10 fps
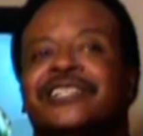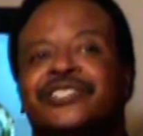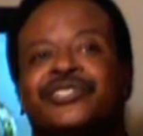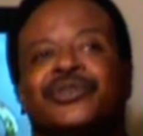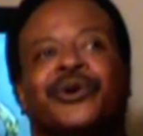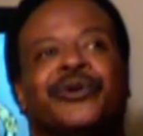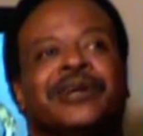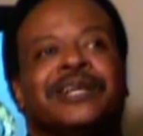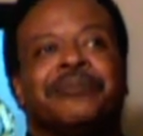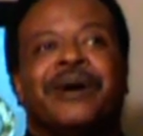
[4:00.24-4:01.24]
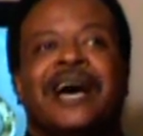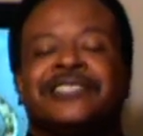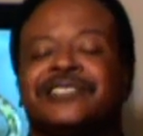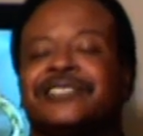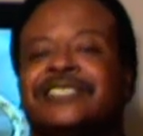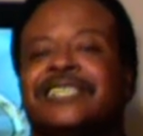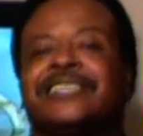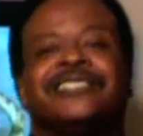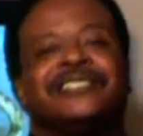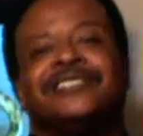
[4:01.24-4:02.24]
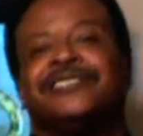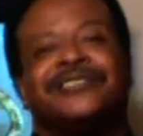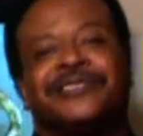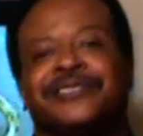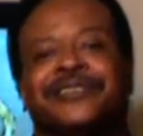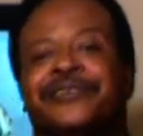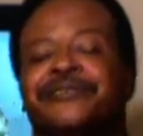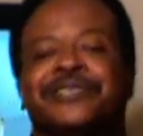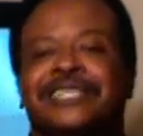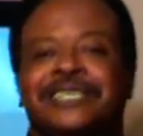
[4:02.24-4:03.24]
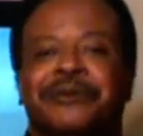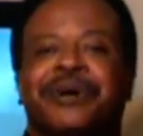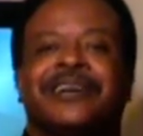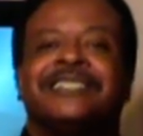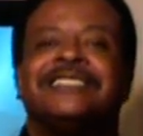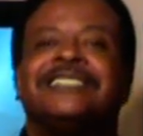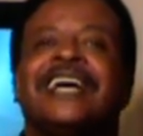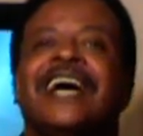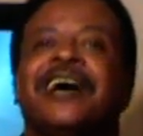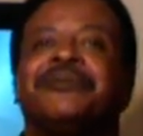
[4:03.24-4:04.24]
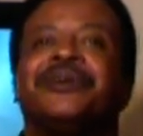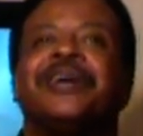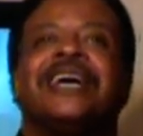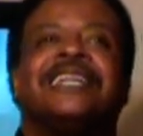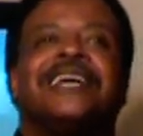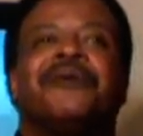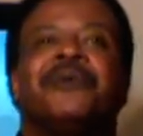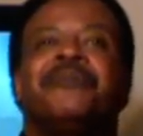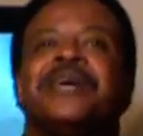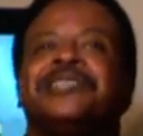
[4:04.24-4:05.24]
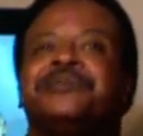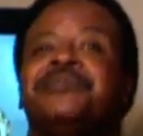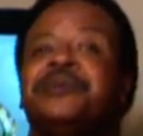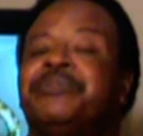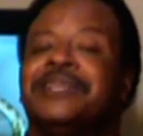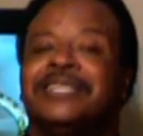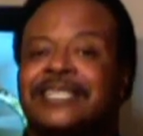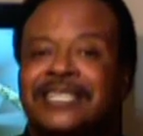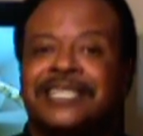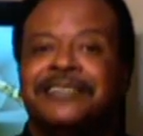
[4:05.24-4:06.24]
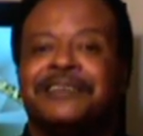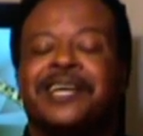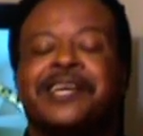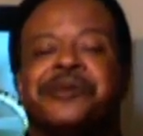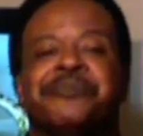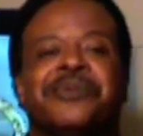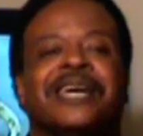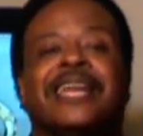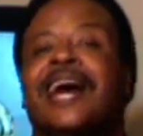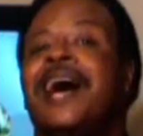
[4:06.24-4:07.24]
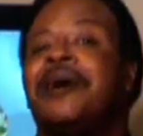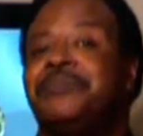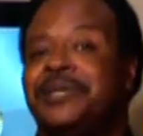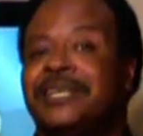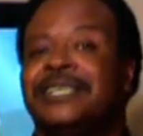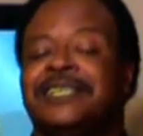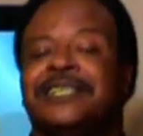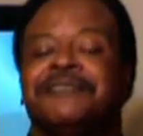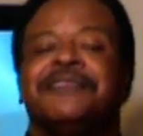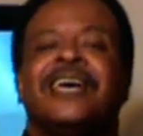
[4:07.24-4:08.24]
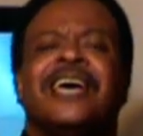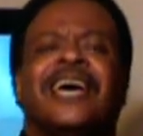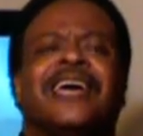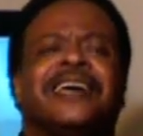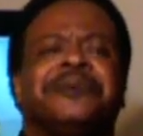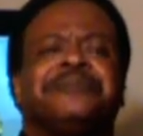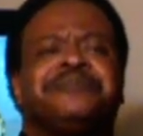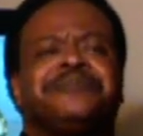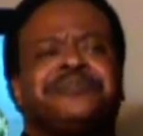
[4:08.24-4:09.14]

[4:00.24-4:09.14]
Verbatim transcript: the, story the pastors tell this every year about this time. That what makes me believe. Hey man, I believe. And